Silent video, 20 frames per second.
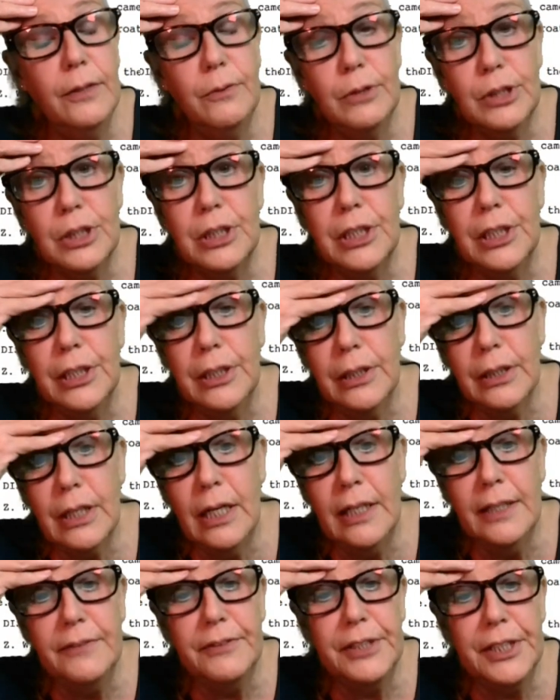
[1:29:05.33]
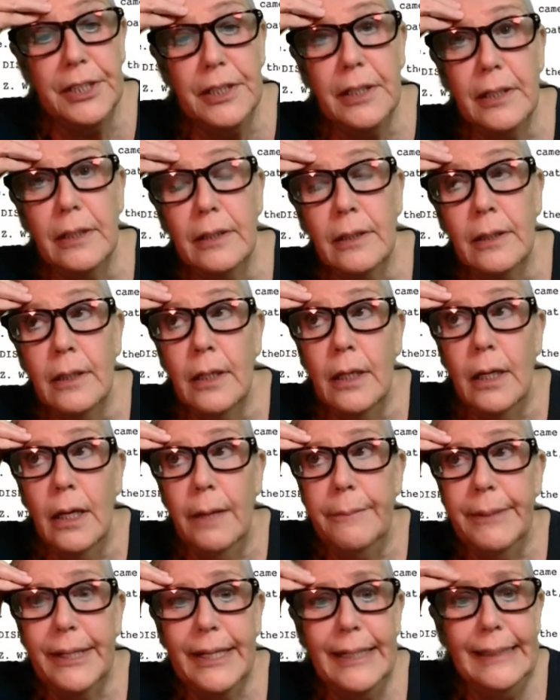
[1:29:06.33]
was an kind of an idiot
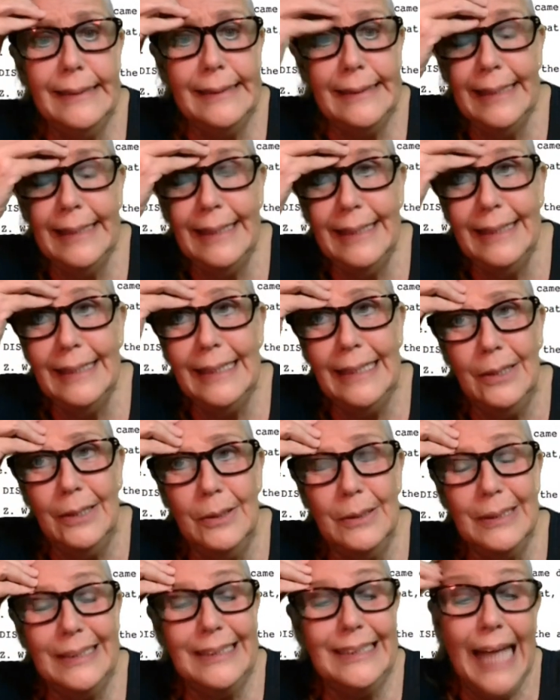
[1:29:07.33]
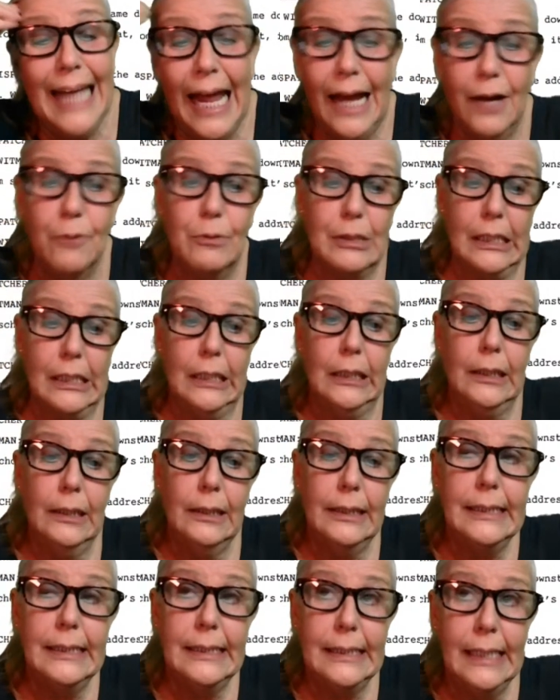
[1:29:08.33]
because you know Zach was
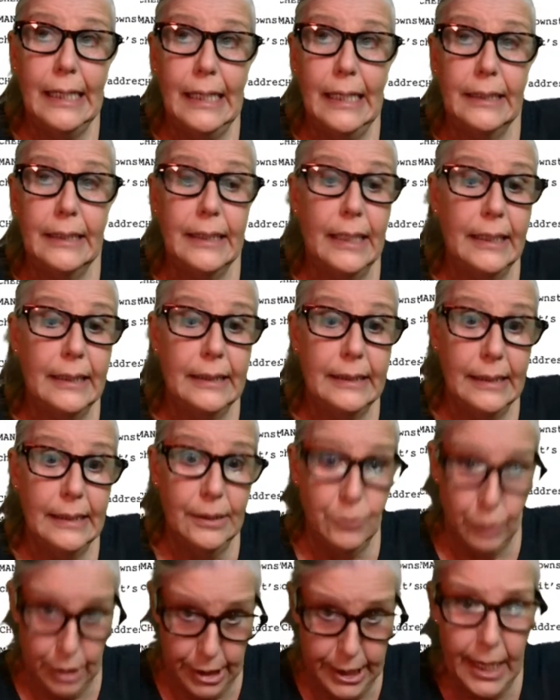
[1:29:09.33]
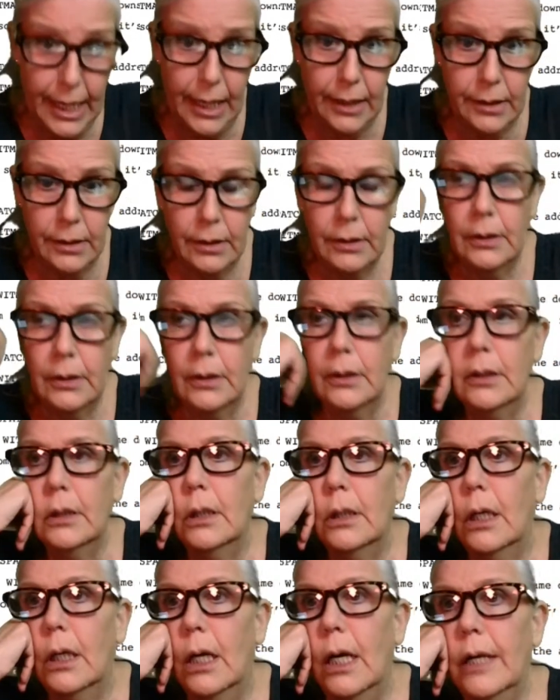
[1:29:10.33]
clearly saying that he was dead,
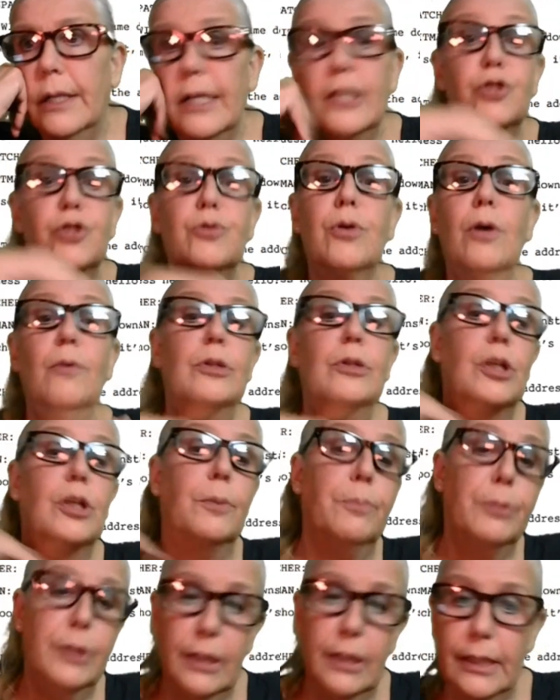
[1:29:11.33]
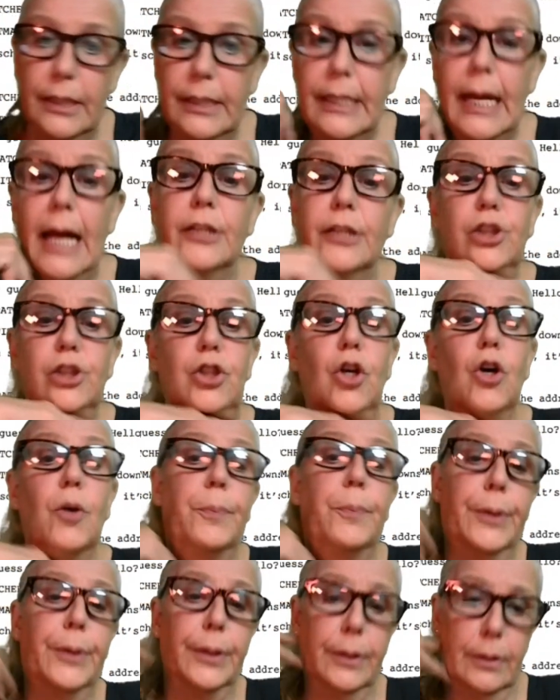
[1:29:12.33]
and his throat was completely gashed
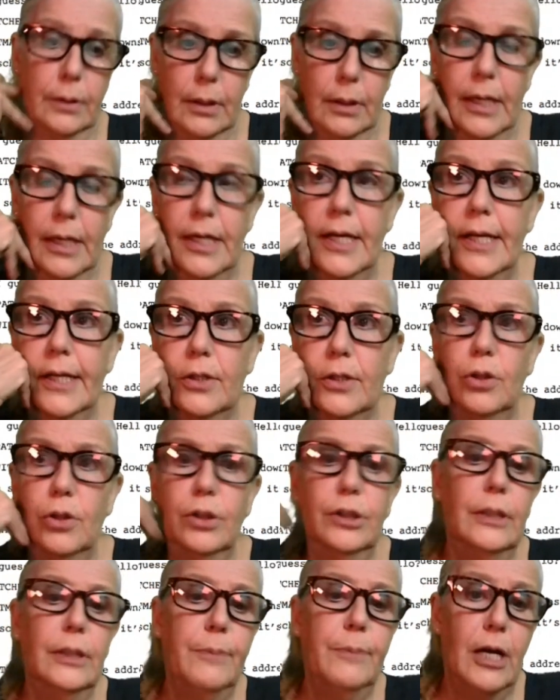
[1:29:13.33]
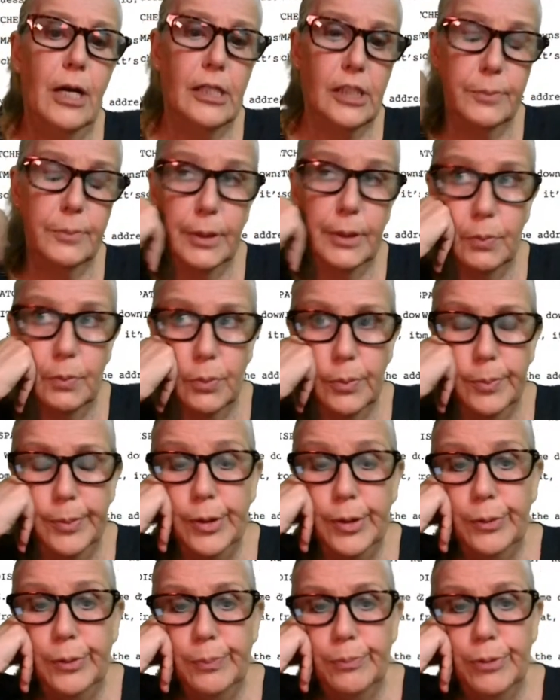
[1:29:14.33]
open and he couldn't possibly
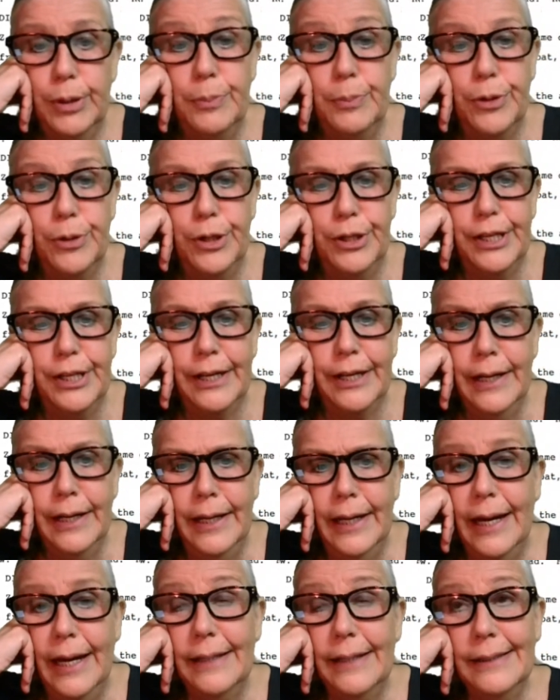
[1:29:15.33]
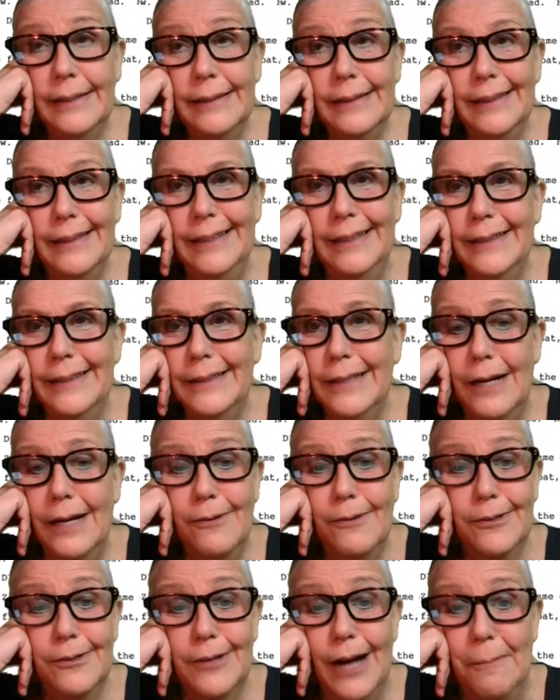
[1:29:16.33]
be breathing. And the, the
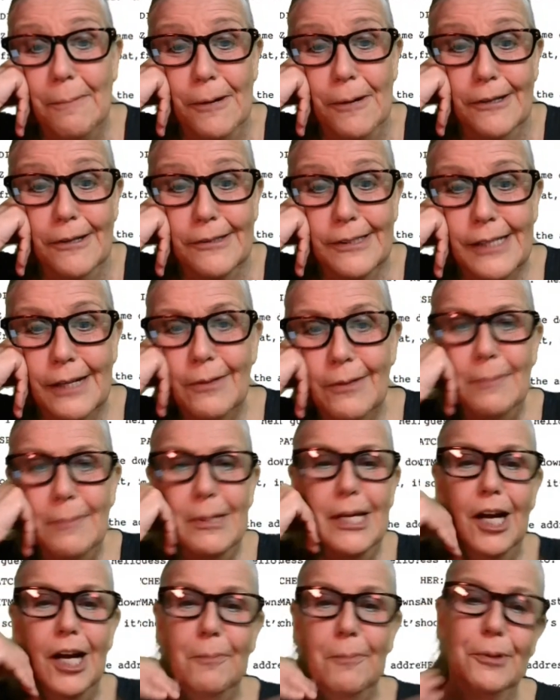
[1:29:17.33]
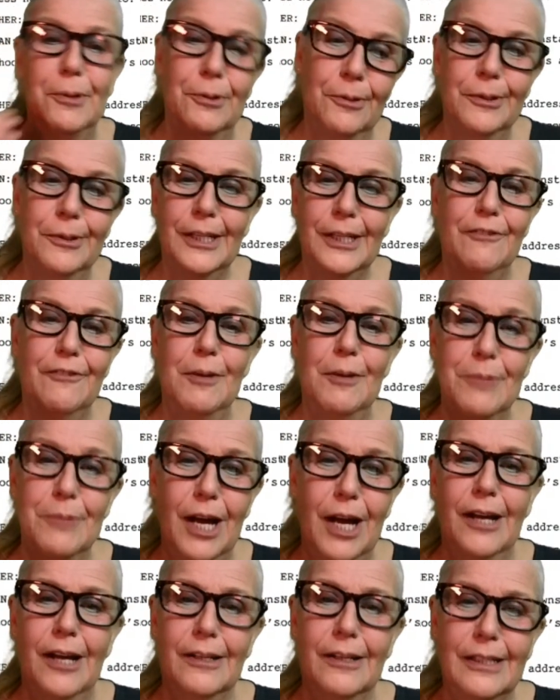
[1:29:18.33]
911 operator saying, "Let me help you. Give him
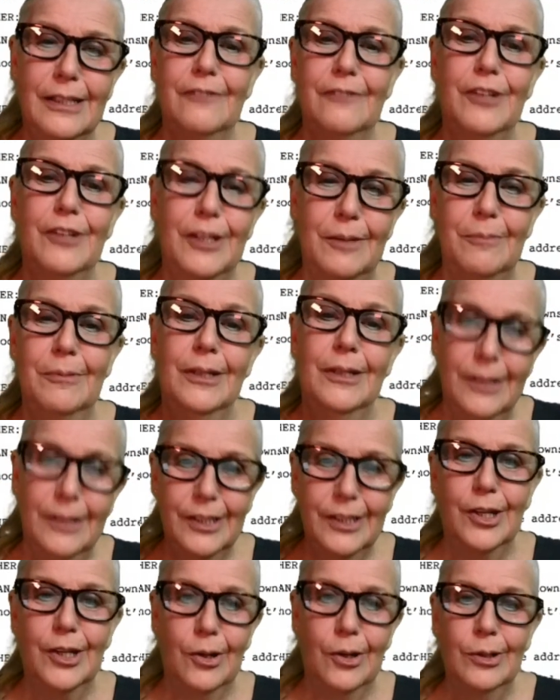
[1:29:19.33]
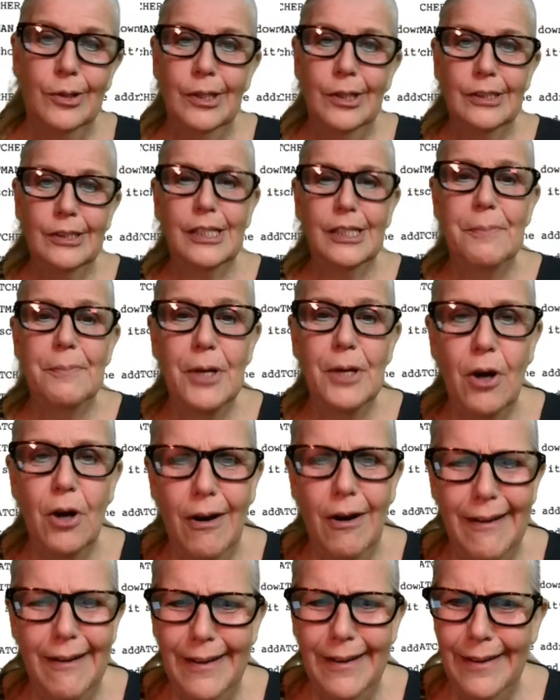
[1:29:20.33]
not give him, you know,
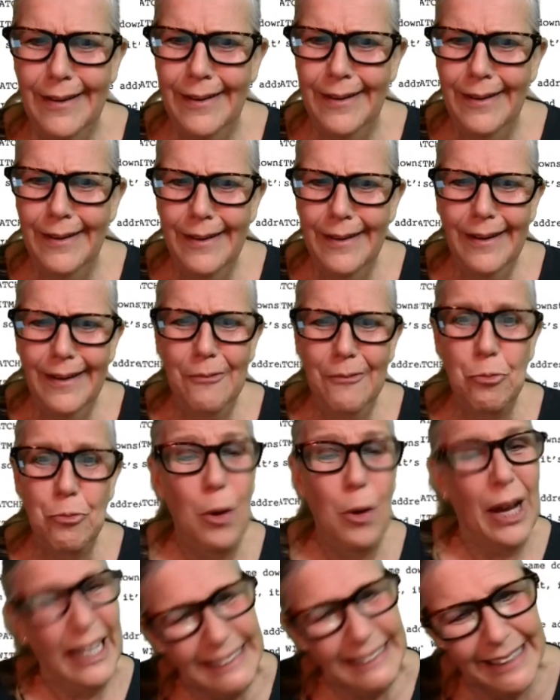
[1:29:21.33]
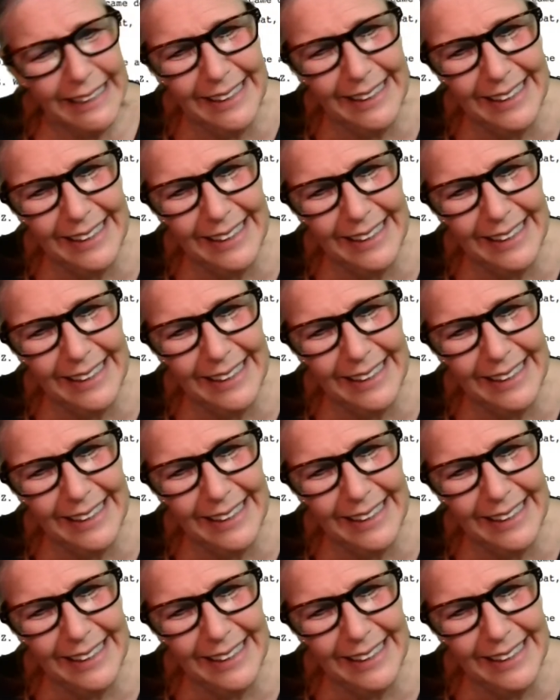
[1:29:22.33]
CPR." What?